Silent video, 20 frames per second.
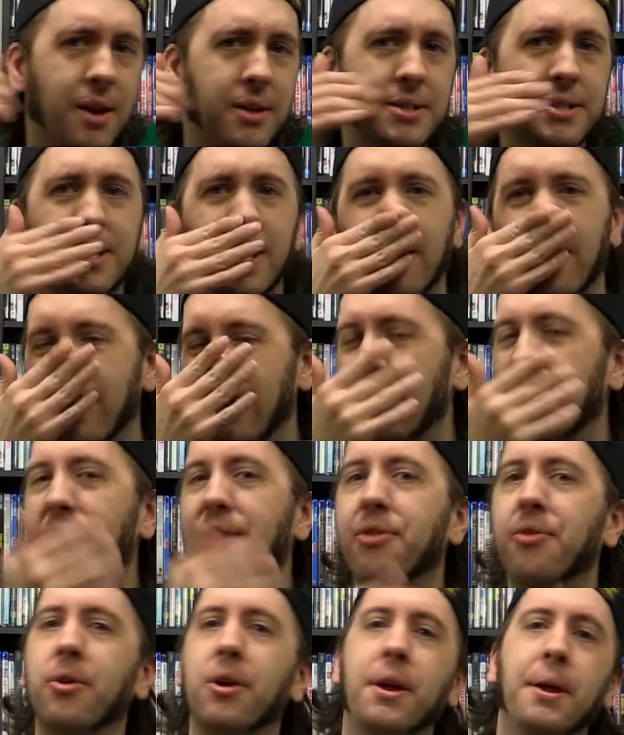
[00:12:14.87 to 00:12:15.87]
sale at
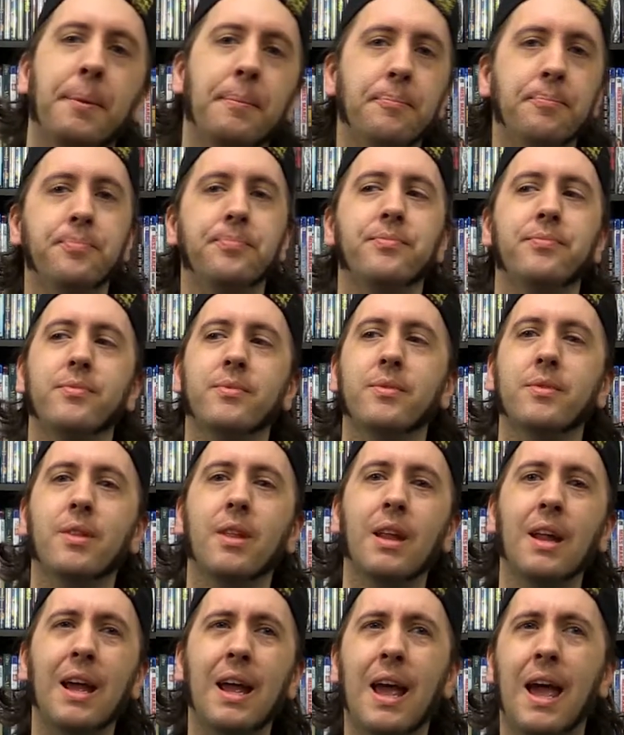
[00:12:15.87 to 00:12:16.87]
E3,
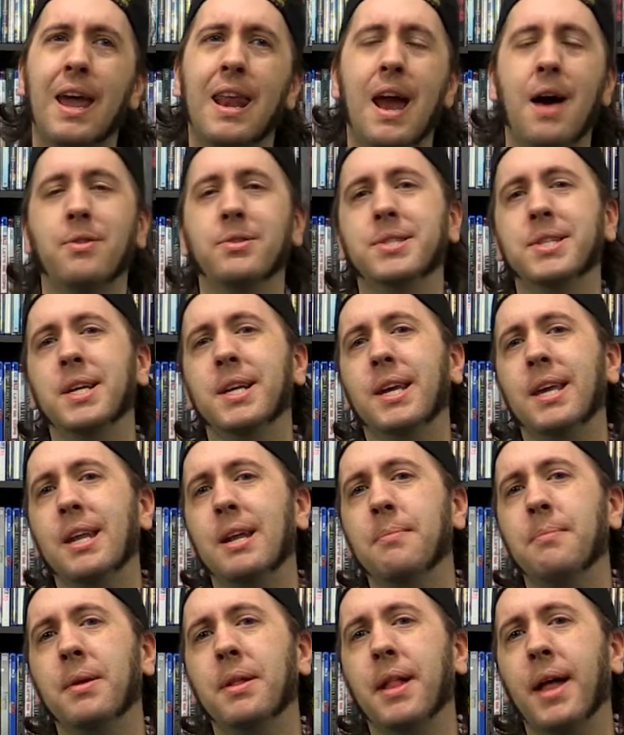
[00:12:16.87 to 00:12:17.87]
and I was thinking
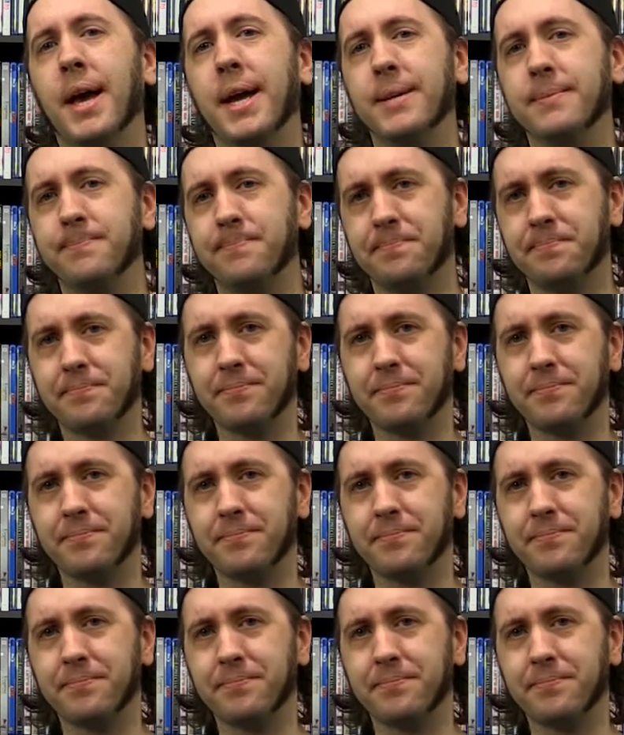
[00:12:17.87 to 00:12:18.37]
it'd be like